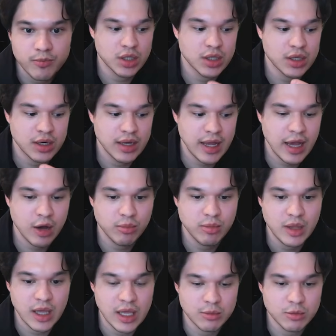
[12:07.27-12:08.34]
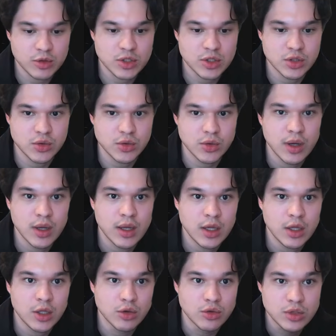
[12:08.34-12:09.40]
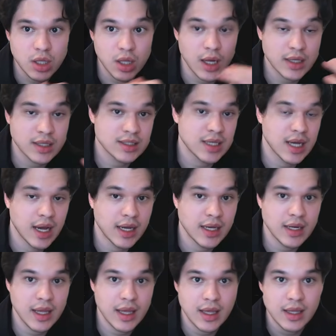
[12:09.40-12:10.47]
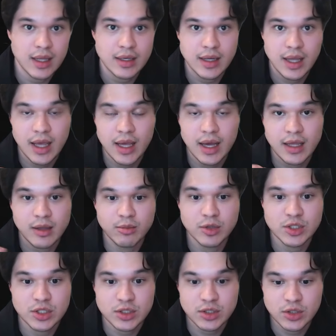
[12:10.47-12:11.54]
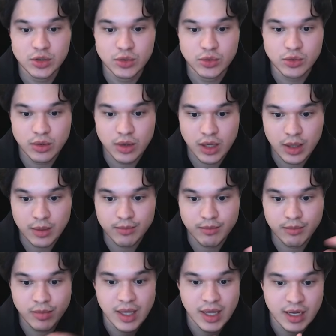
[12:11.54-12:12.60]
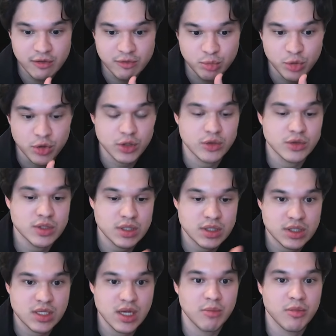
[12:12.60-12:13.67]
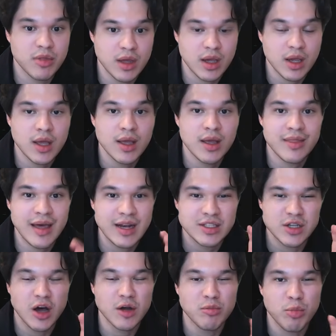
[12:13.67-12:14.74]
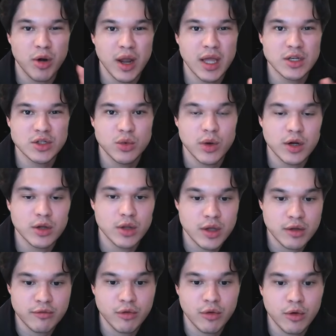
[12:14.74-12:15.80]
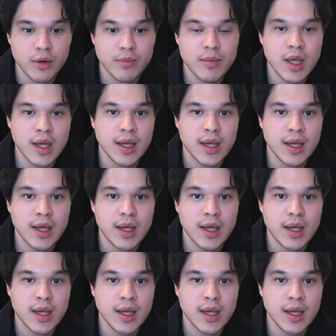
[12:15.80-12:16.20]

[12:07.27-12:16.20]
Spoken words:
Should now be able to use Claude Design and AI images to kind of produce something that is on brand to what you're looking for.